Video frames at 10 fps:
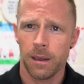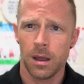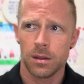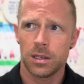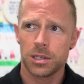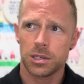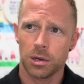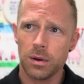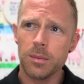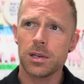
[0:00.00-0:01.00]
The
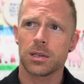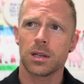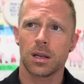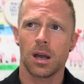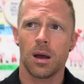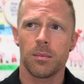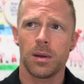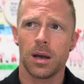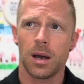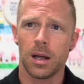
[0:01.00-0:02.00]
disagreement is going to come
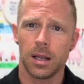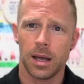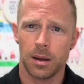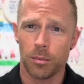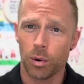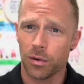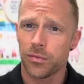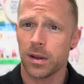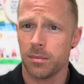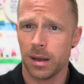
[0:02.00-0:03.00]
at a more
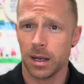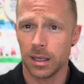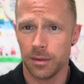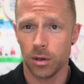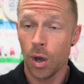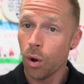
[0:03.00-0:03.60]
fundamental level,